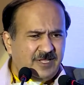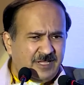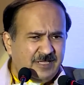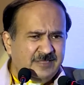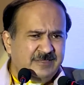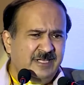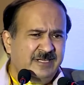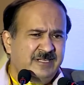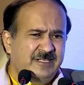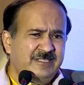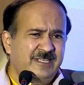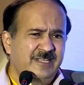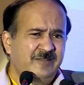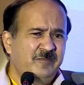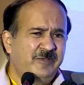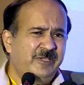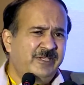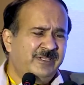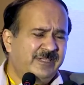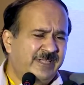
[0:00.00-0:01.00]
The reason
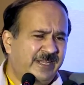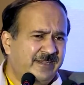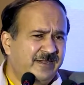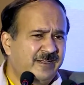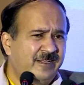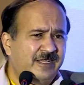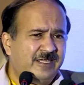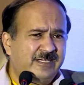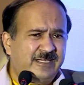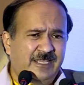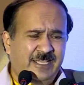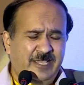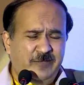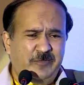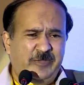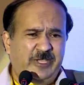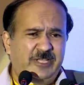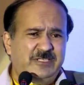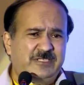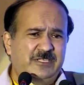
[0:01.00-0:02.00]
being that, like I
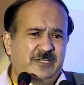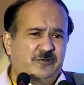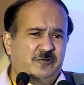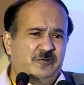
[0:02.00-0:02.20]
mentioned,